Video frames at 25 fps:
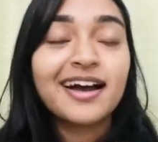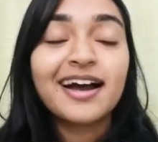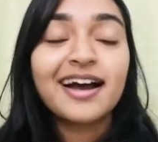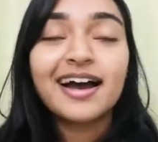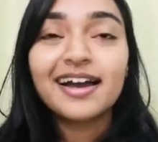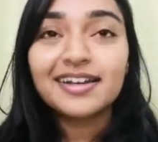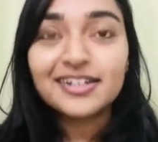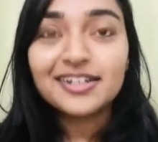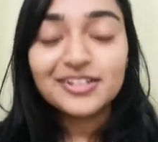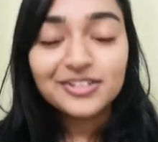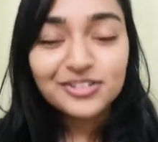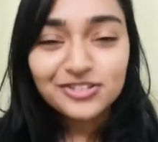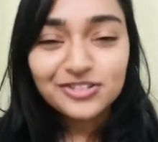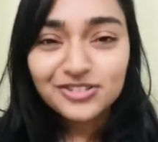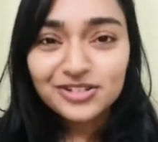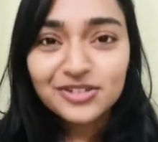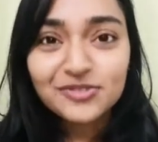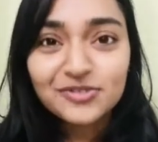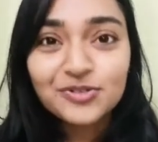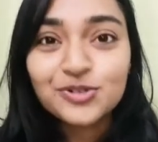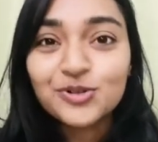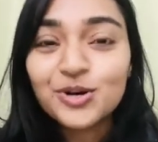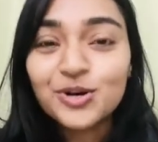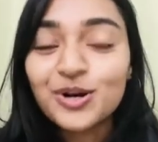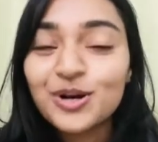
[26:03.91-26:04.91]
I can just
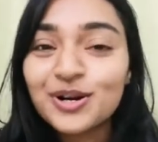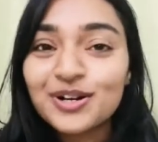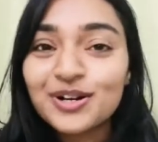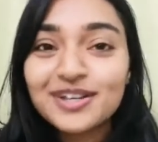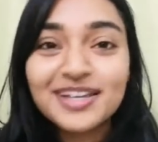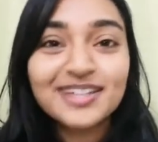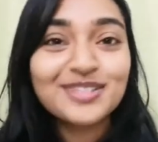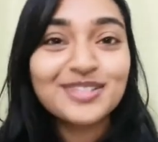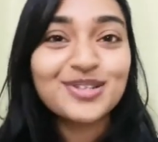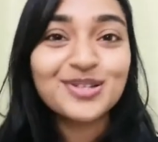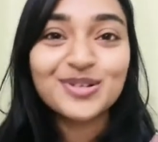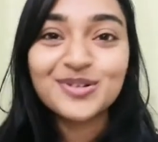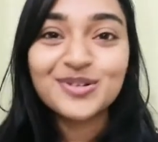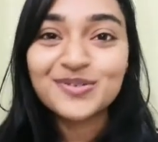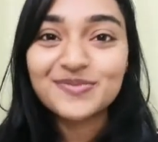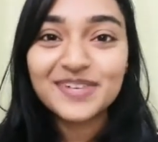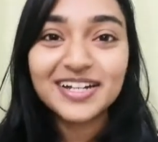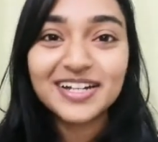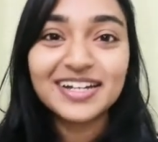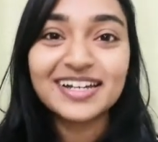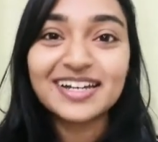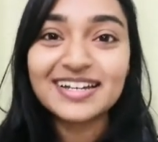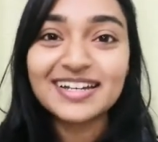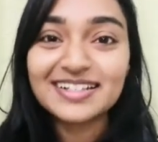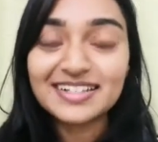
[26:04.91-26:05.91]
give you so
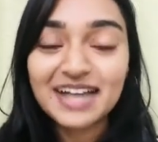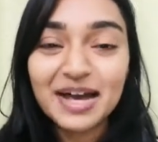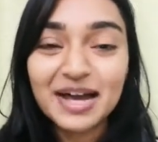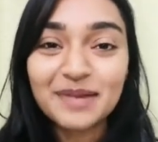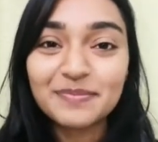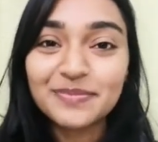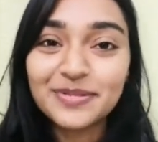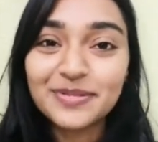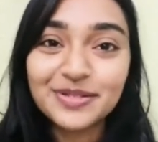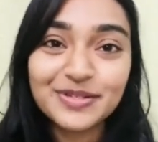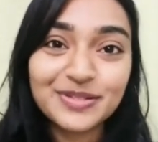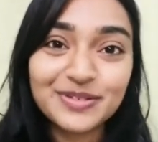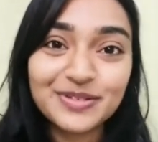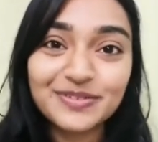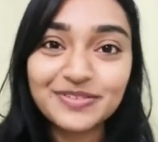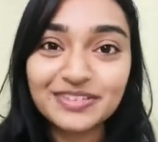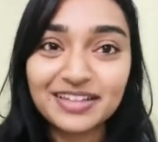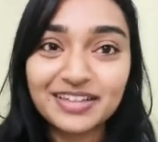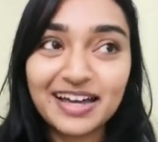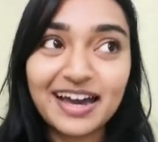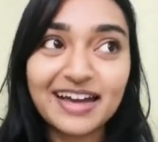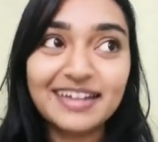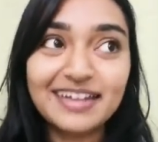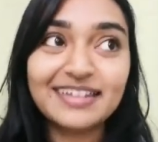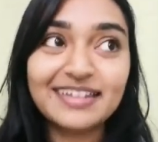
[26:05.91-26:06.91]
many examples of
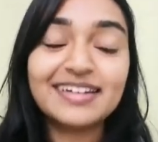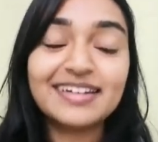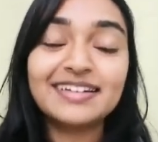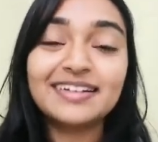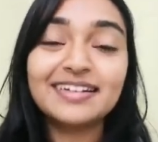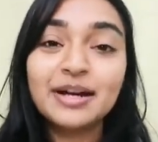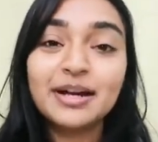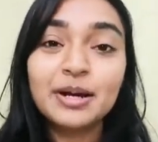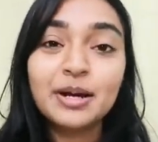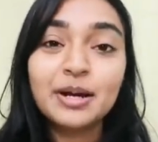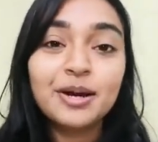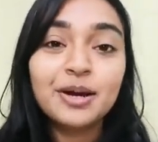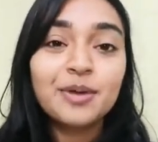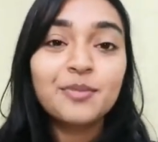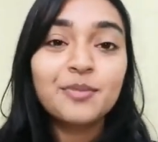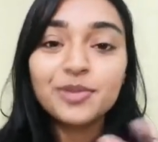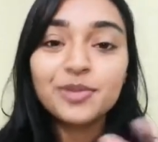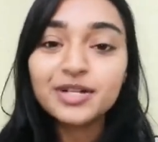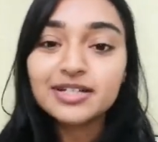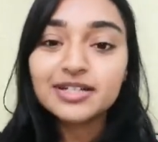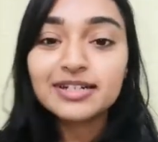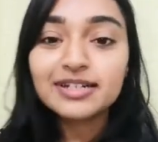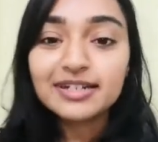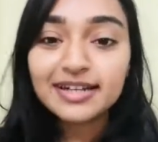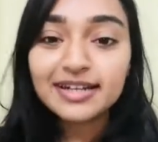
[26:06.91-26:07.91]
that. Like
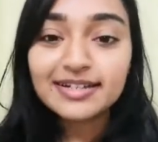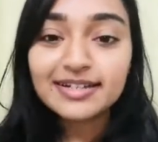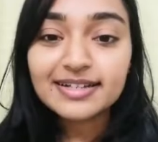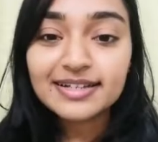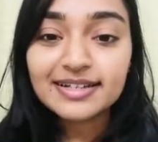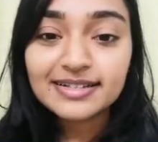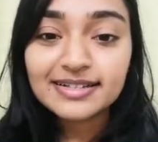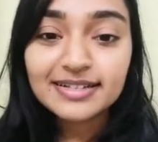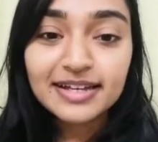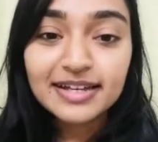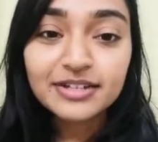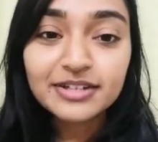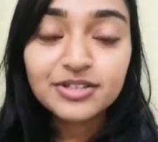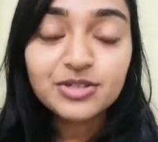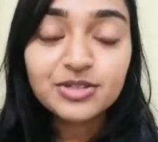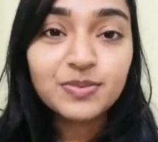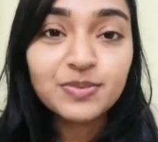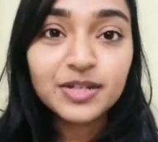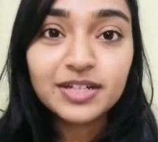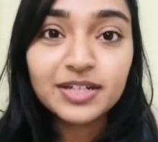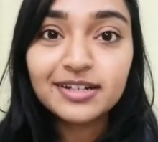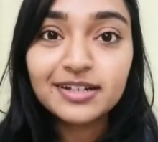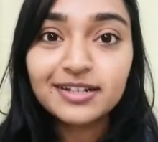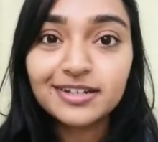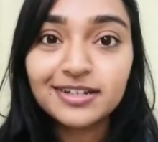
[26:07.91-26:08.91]
personally, as I said,
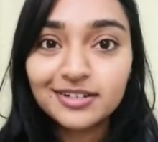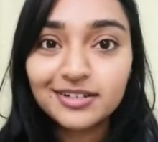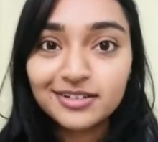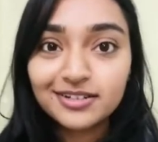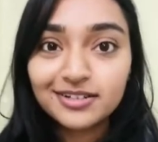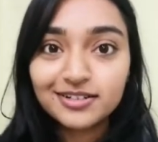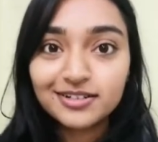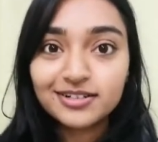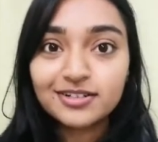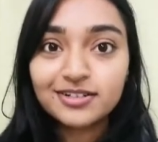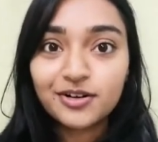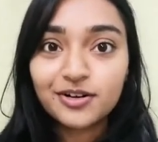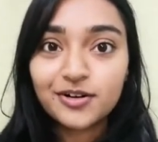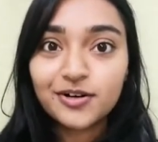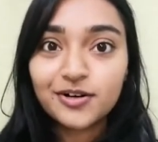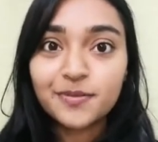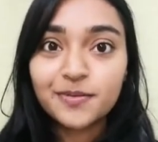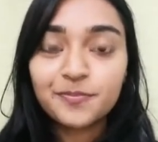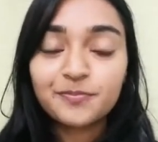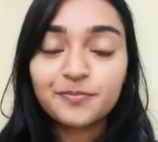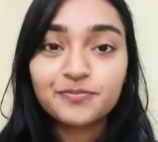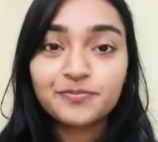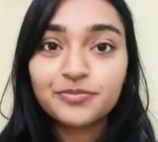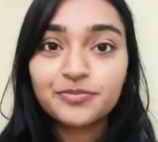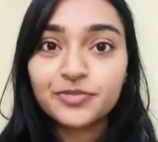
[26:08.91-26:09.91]
speaking here
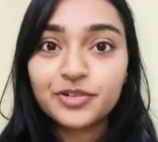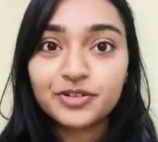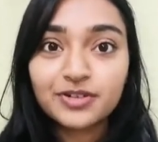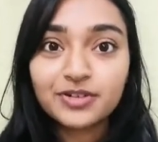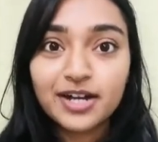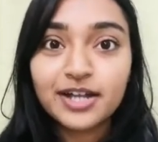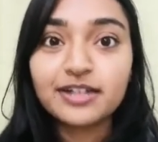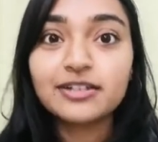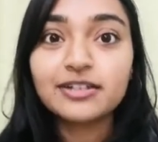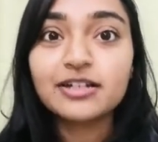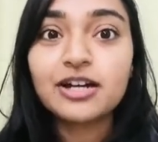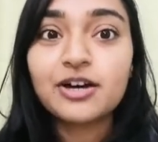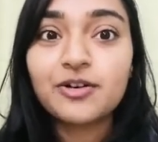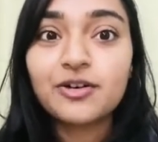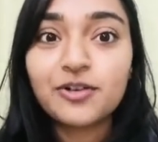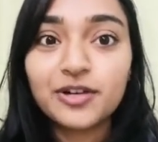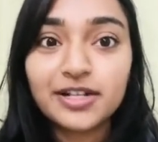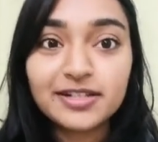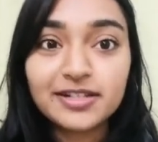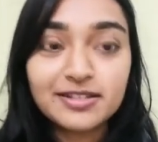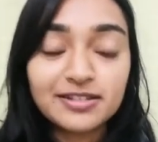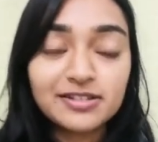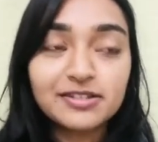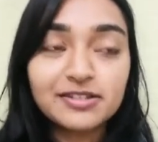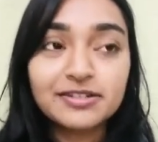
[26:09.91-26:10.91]
right now on
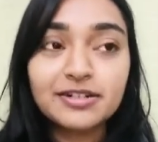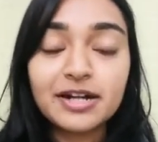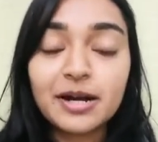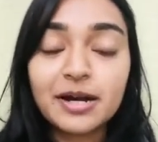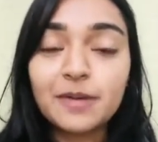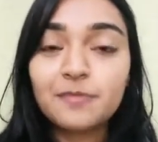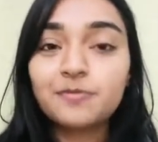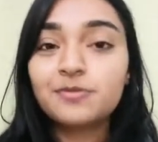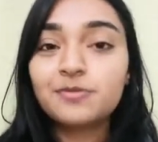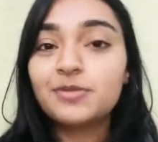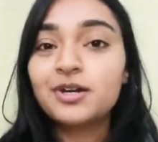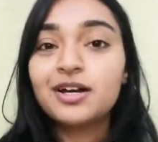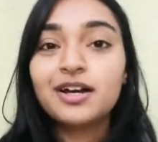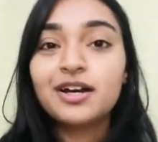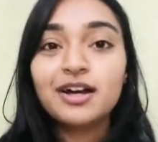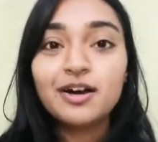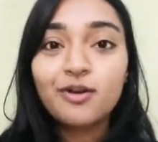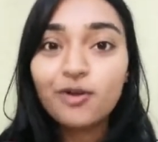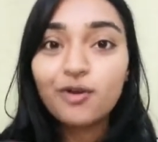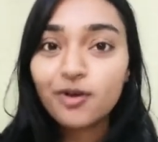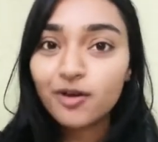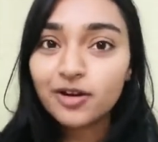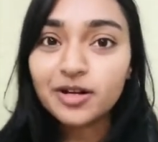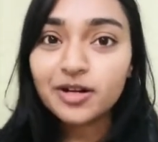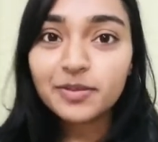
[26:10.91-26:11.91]
Instagram,
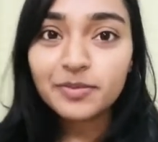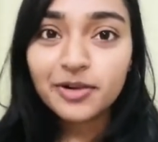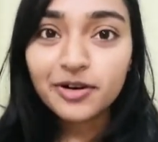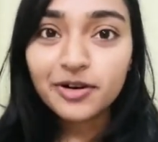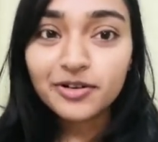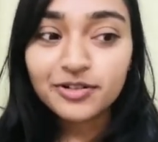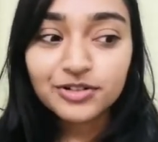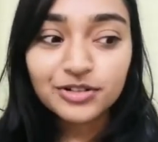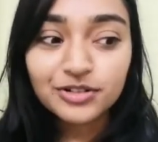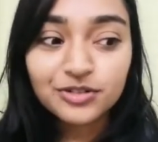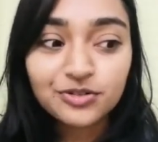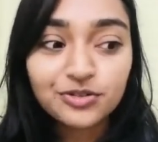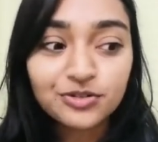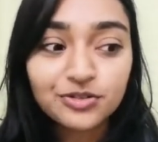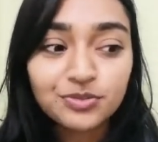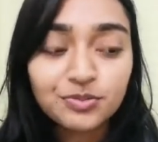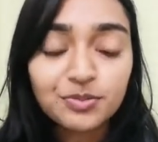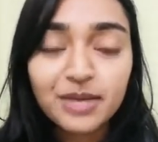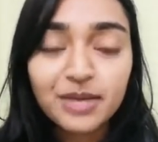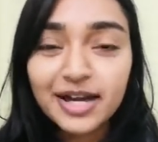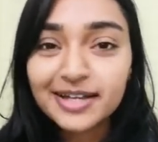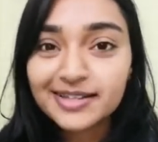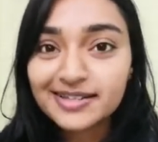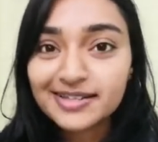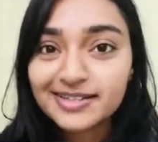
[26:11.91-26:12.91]
all about,
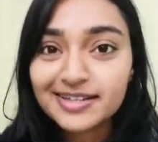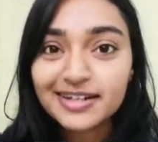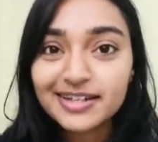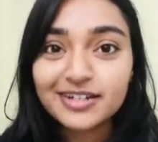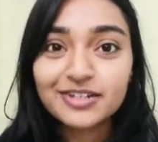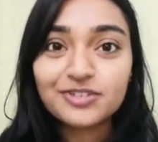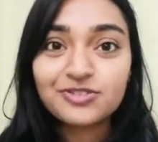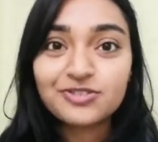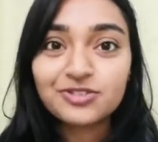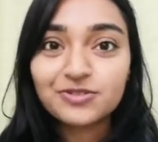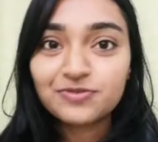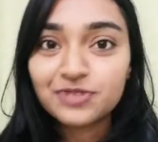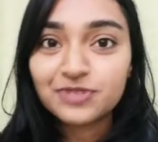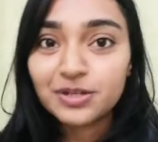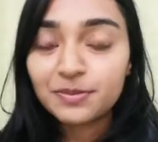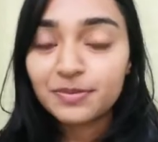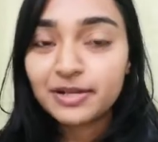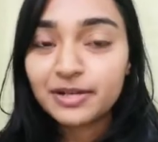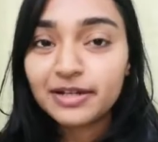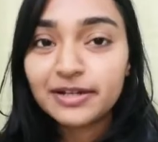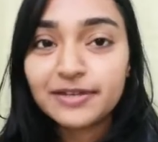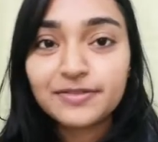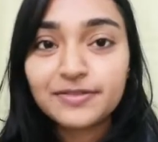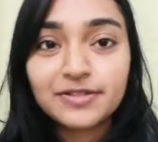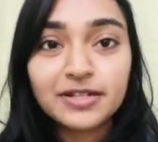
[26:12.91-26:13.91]
mindset and shifting
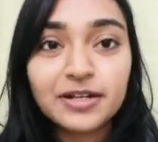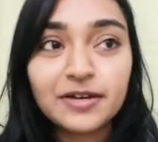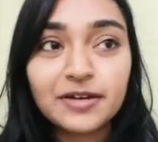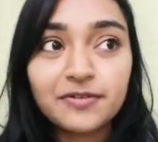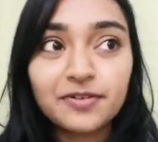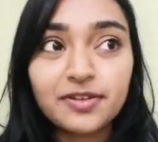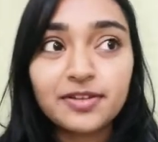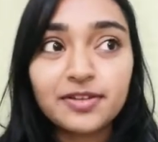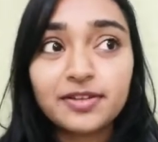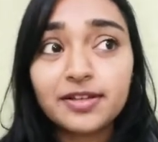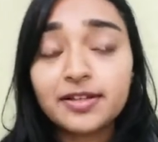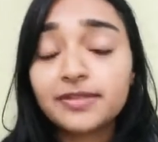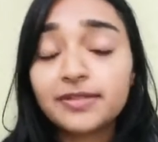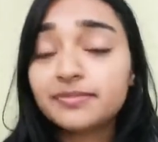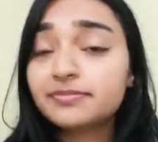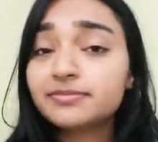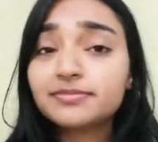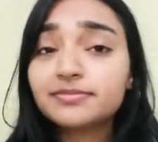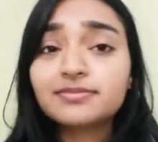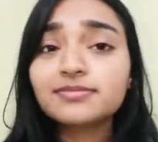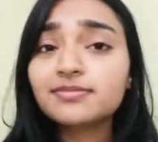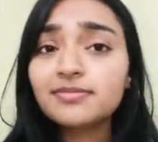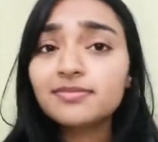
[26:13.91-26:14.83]
beliefs and everything.